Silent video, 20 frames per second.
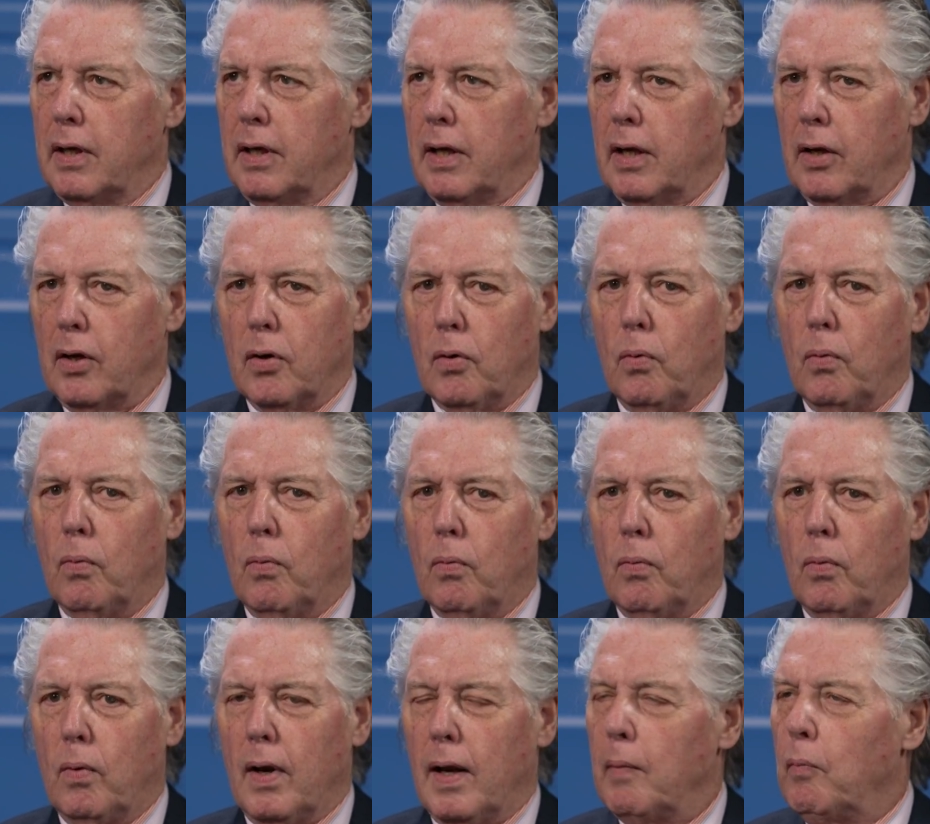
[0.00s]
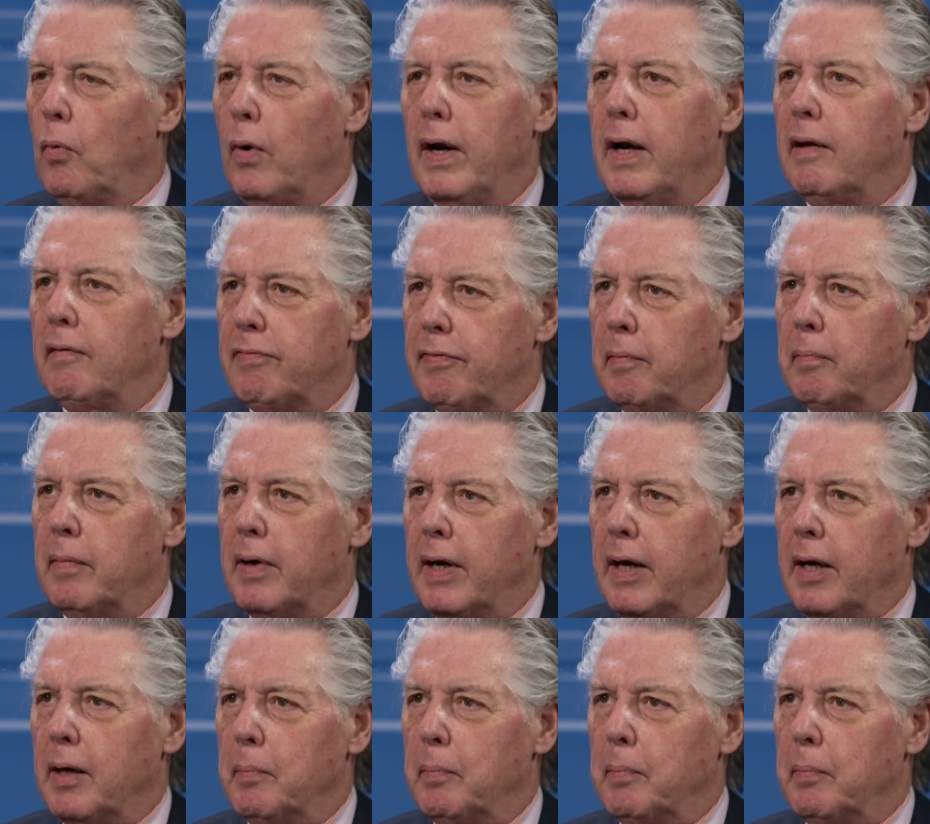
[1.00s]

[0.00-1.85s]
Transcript: I go, well, I'm waiting for money to